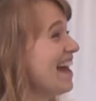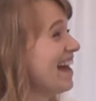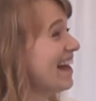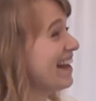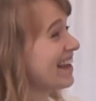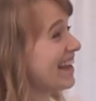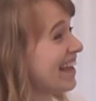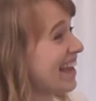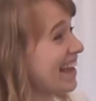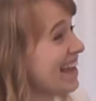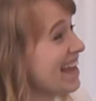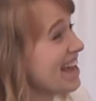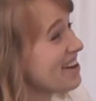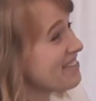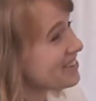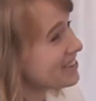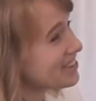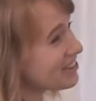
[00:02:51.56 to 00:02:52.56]
Okay,
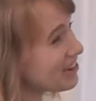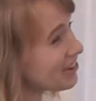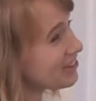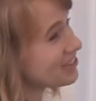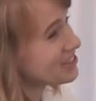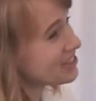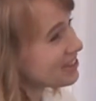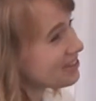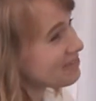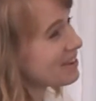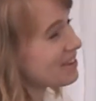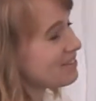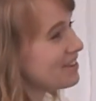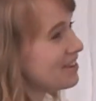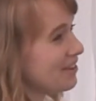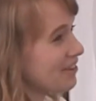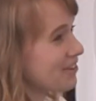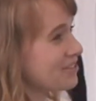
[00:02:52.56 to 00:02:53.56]
but you also,
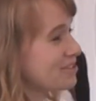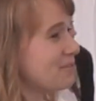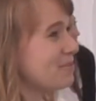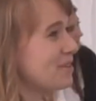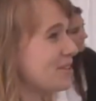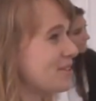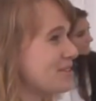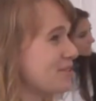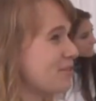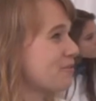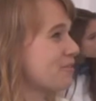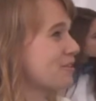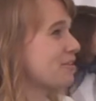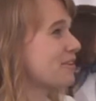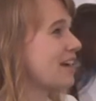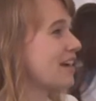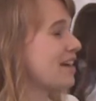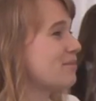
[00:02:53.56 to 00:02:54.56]
maybe also because of
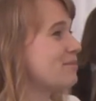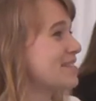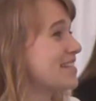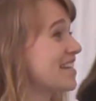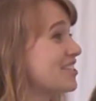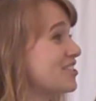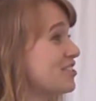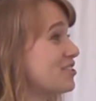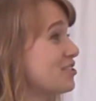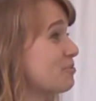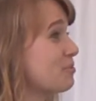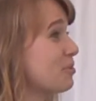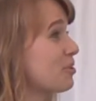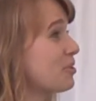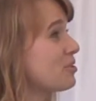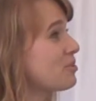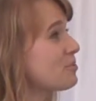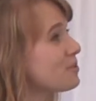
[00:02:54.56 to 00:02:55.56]
your session
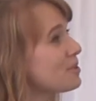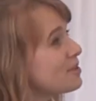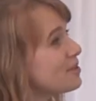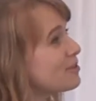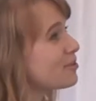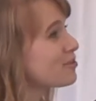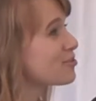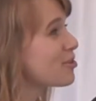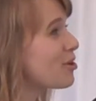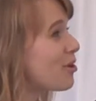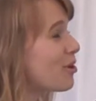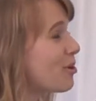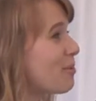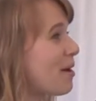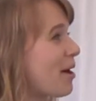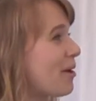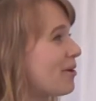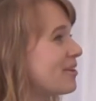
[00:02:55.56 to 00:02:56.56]
tomorrow, you will talk
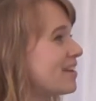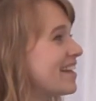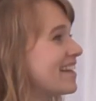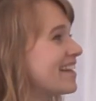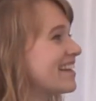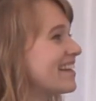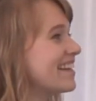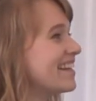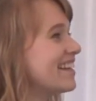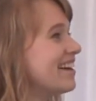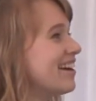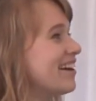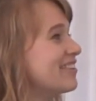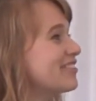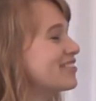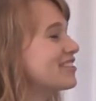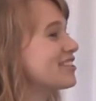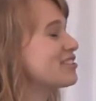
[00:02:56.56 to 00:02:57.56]
about like
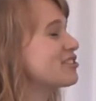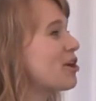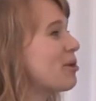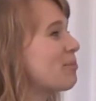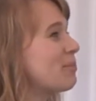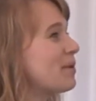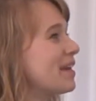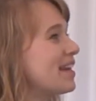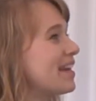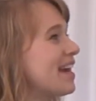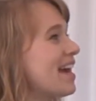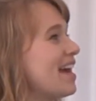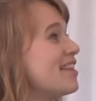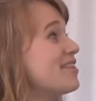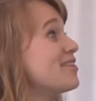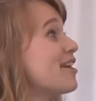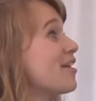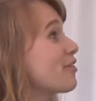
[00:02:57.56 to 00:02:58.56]
under the topic,
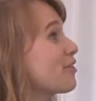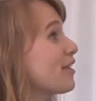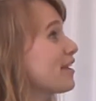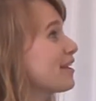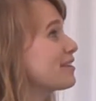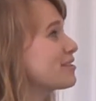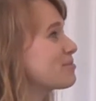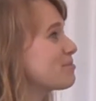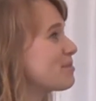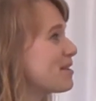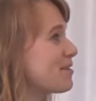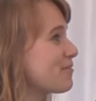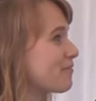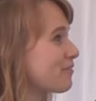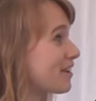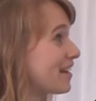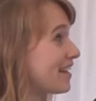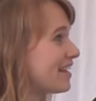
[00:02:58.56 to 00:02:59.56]
nothing to be
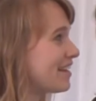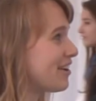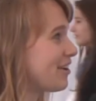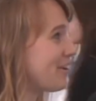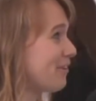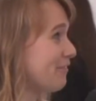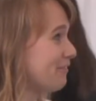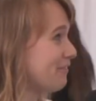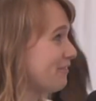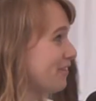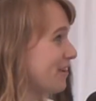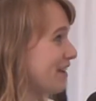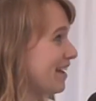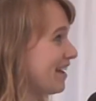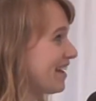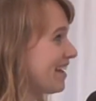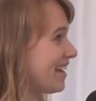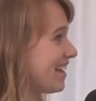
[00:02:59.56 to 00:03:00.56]
afraid of.
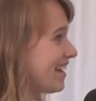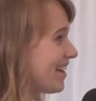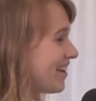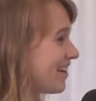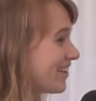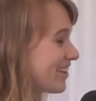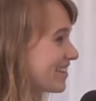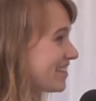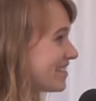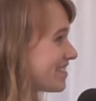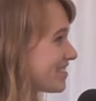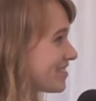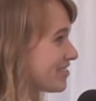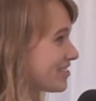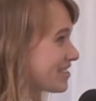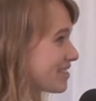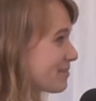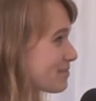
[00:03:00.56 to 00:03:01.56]
Aren't
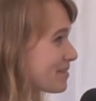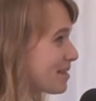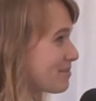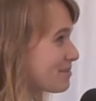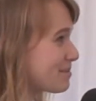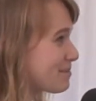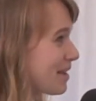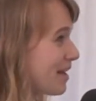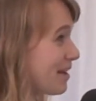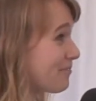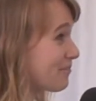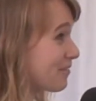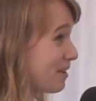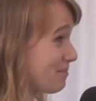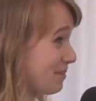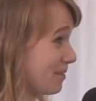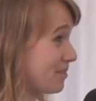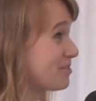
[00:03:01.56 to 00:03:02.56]
you sometimes a bit
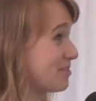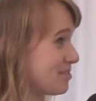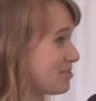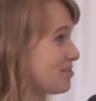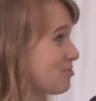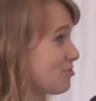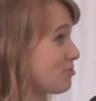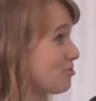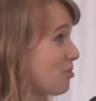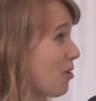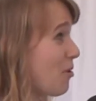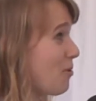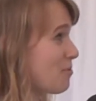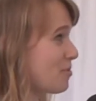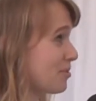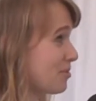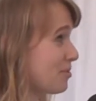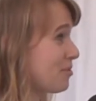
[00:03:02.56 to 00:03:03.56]
afraid because you know
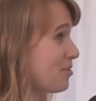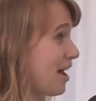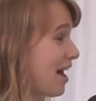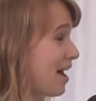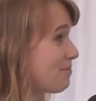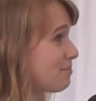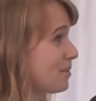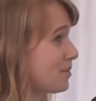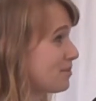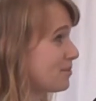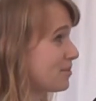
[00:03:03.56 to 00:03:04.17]
what could happen,